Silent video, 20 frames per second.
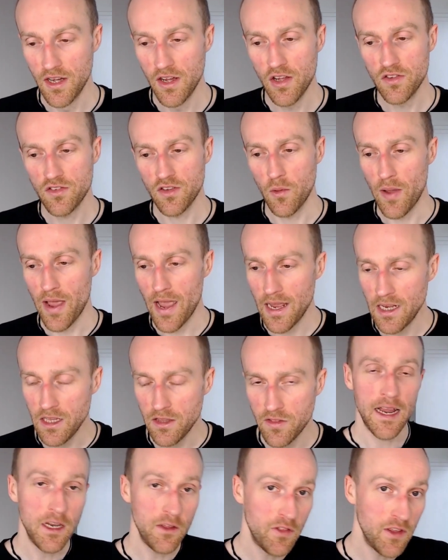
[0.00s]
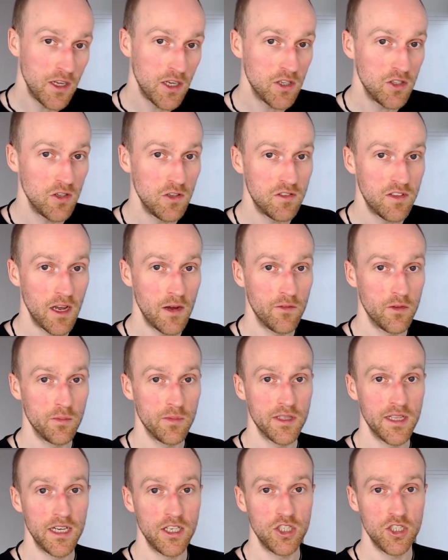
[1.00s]
So anything you can do to help them
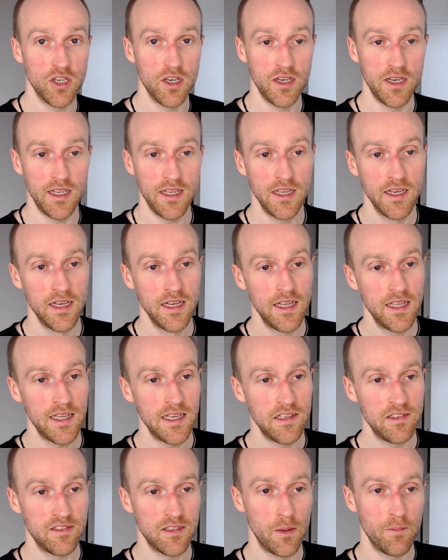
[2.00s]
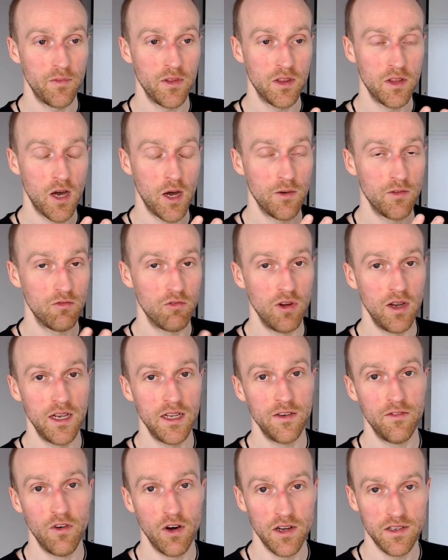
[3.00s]
on their journey is something that I would
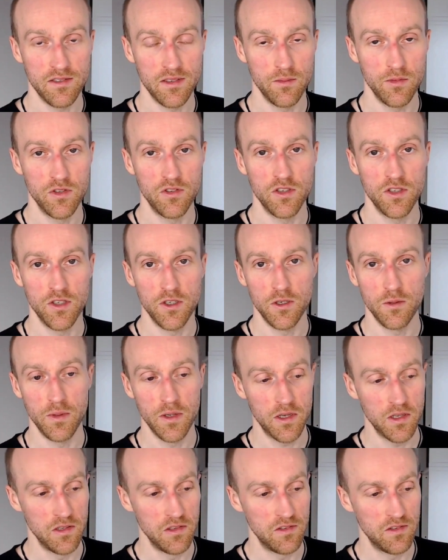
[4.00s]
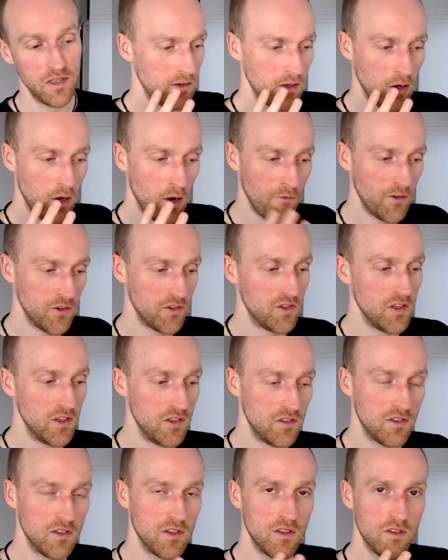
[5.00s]
really advise someone to do, because
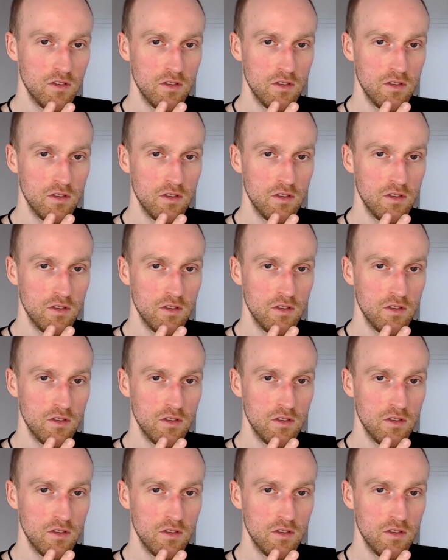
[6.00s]
officers